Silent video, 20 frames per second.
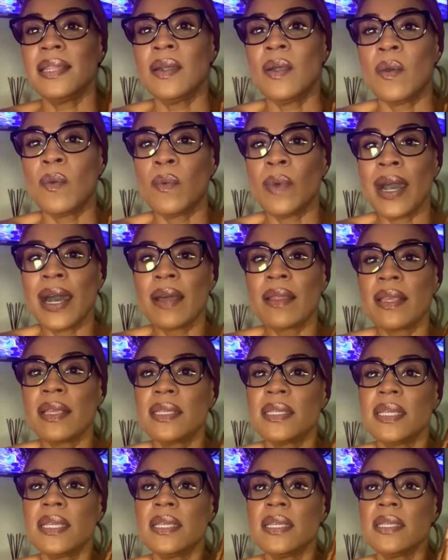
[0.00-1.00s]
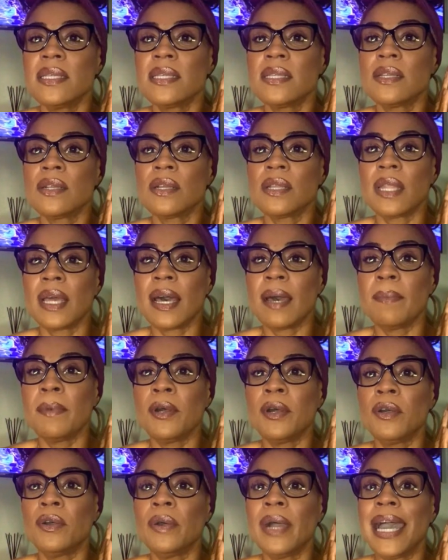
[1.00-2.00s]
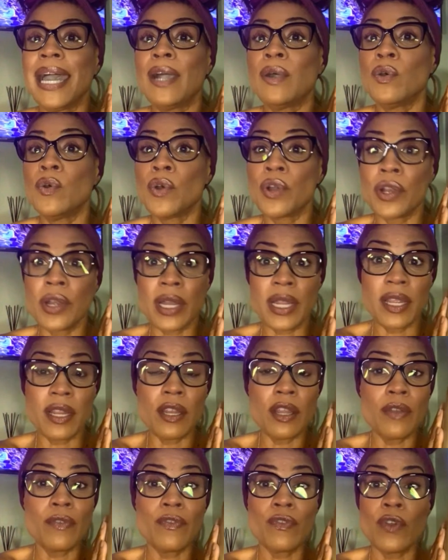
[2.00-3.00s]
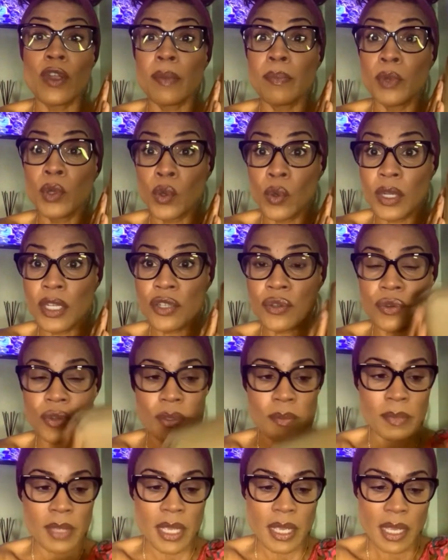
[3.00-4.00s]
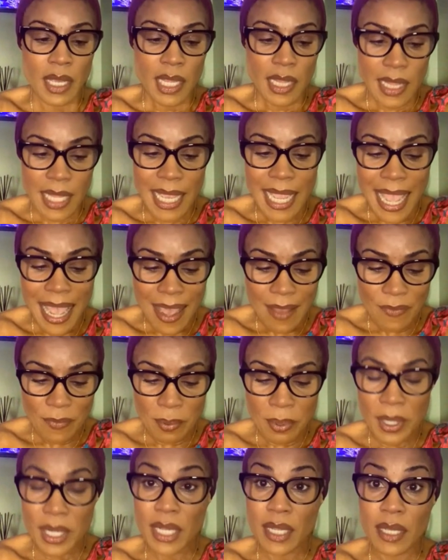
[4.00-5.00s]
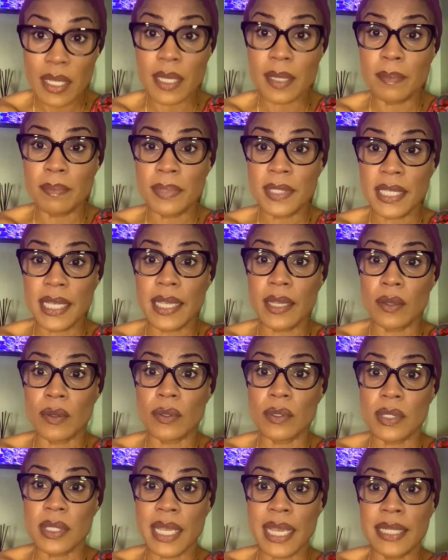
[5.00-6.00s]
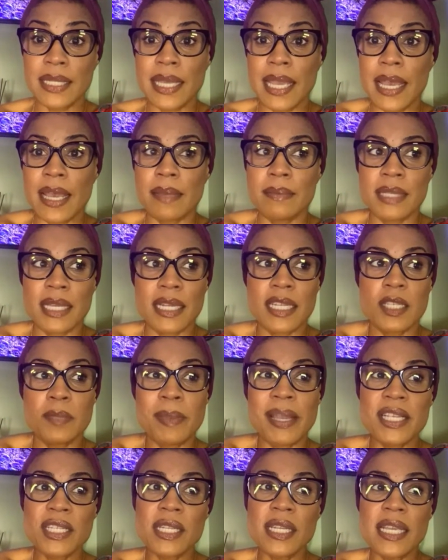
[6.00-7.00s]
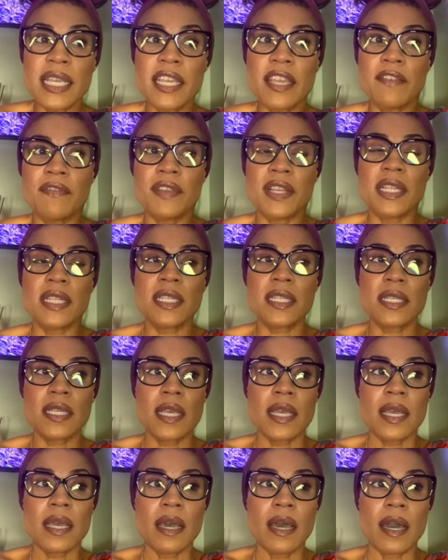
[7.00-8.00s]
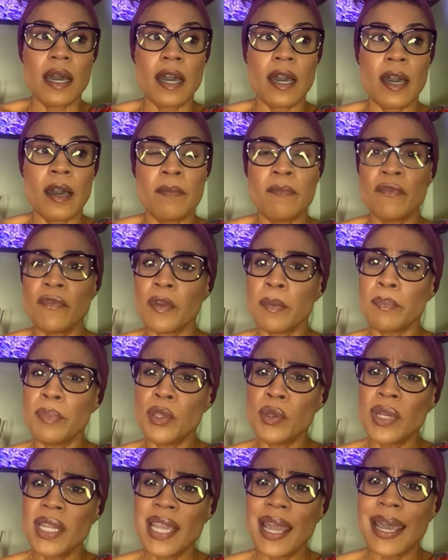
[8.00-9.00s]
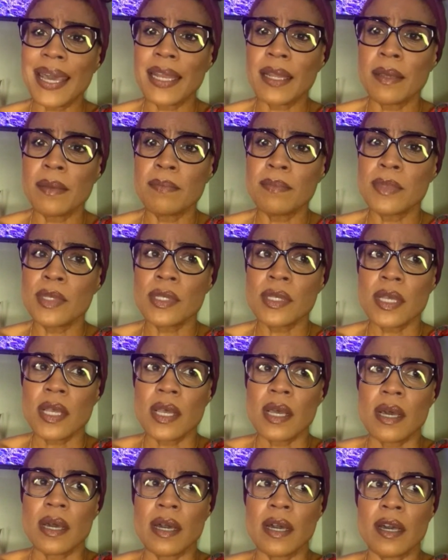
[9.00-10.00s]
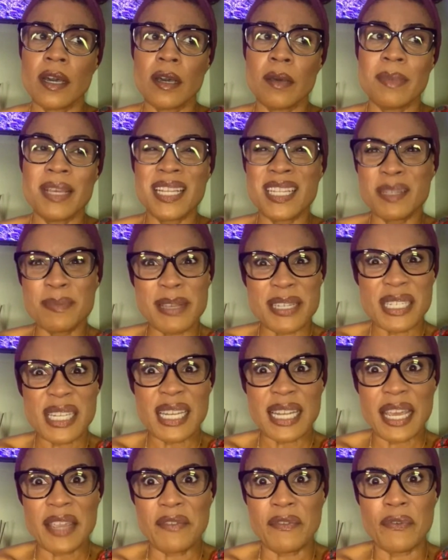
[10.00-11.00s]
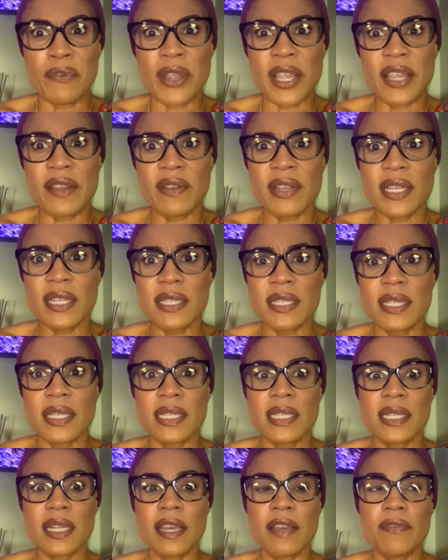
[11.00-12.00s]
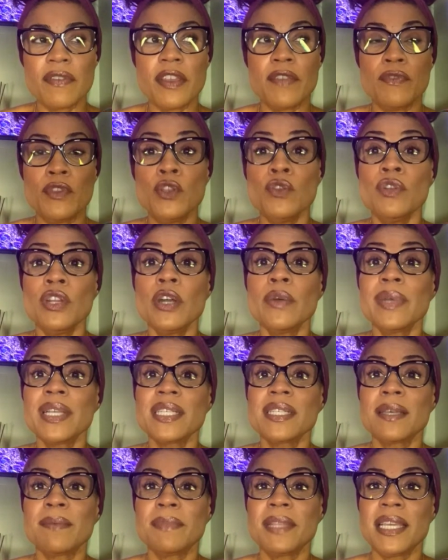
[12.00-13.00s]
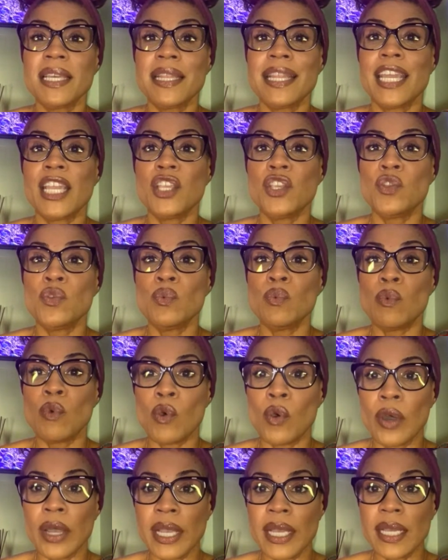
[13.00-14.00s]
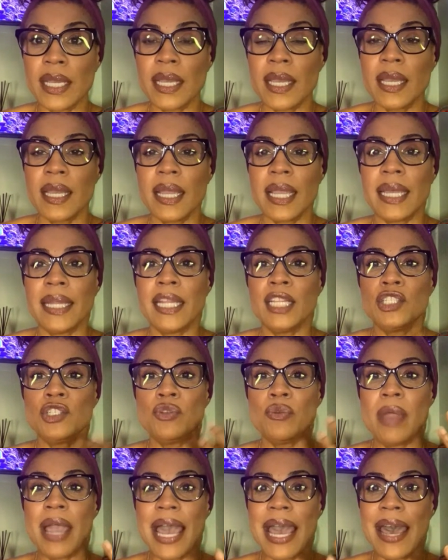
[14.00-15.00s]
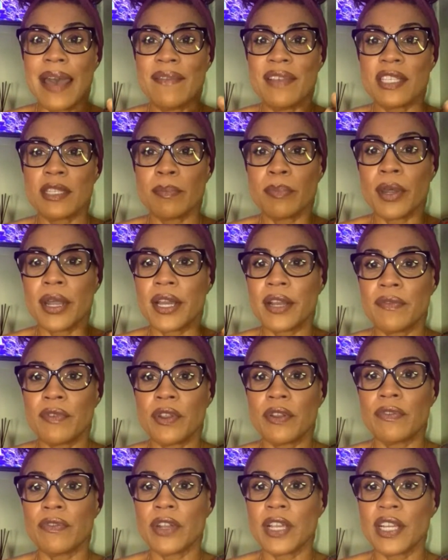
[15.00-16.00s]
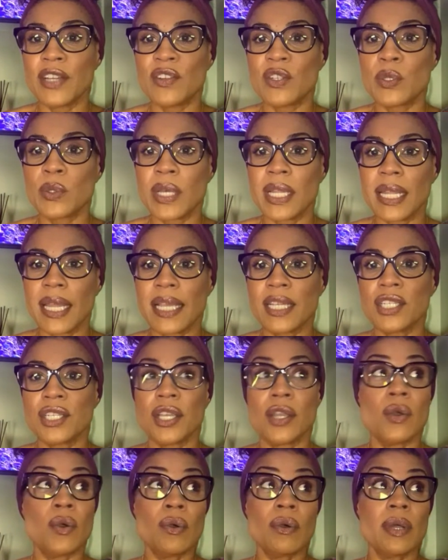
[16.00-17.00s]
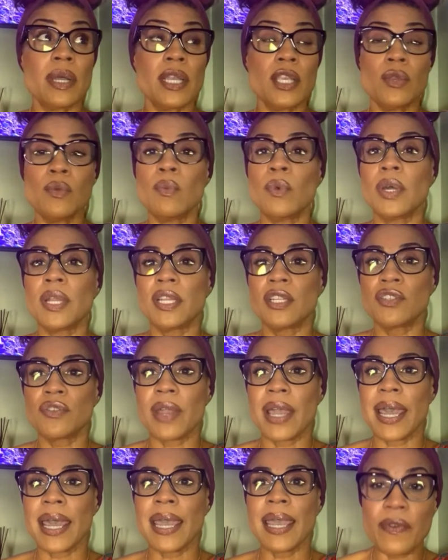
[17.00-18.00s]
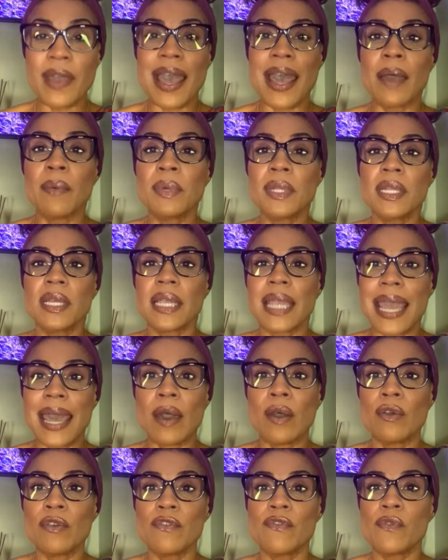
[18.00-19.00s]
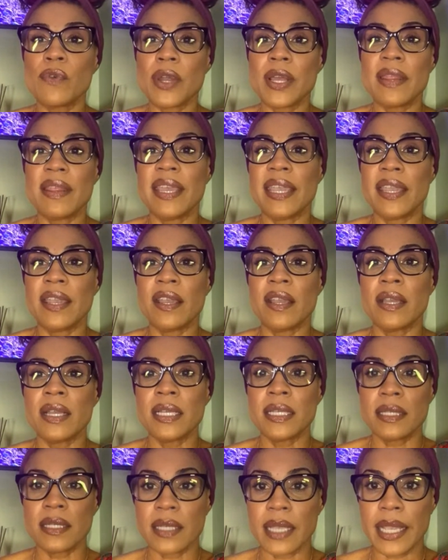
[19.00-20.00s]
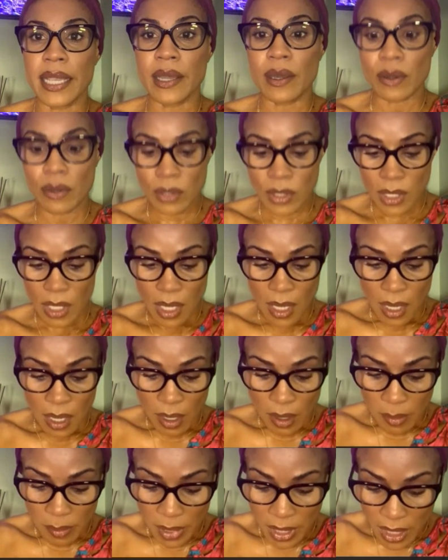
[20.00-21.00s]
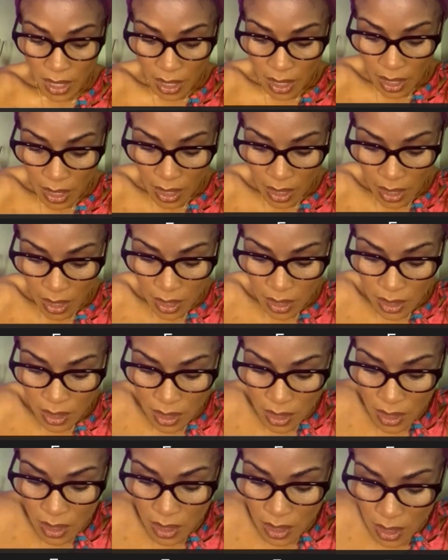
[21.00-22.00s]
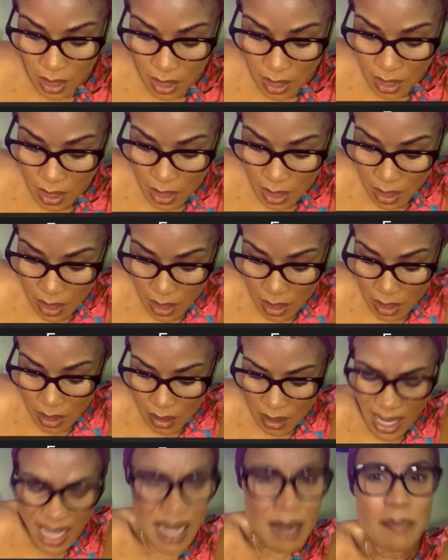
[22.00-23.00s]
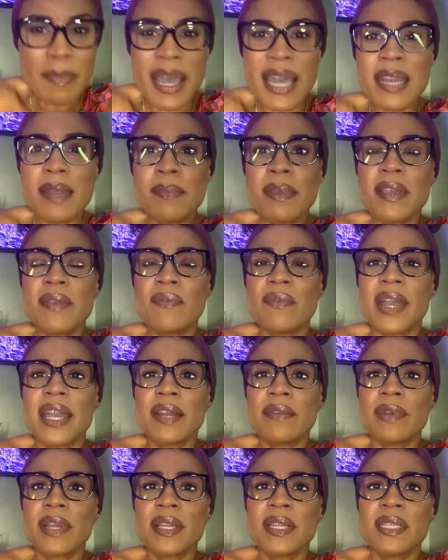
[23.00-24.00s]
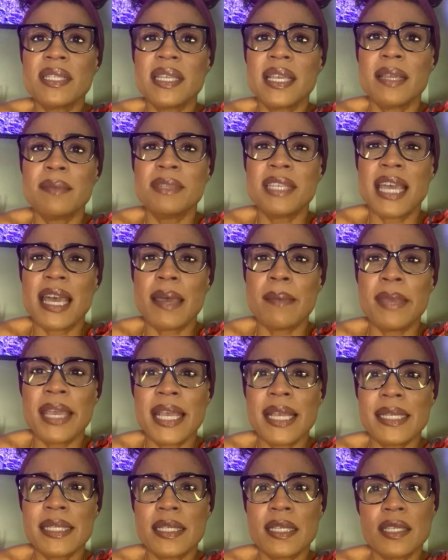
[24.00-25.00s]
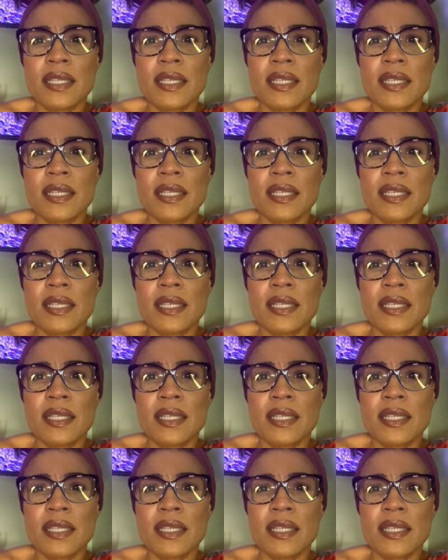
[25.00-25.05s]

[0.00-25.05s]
While this is Labo, I ordered it from Nordstrom. They have pretty good sales at times, and especially if it's for beauty items, and especially like fragrance and stuff. If you know it's something that you want and that you have as a part of your fragrance collection, or you want to try, I would look out for their sales because, and it might have been right around the same time as the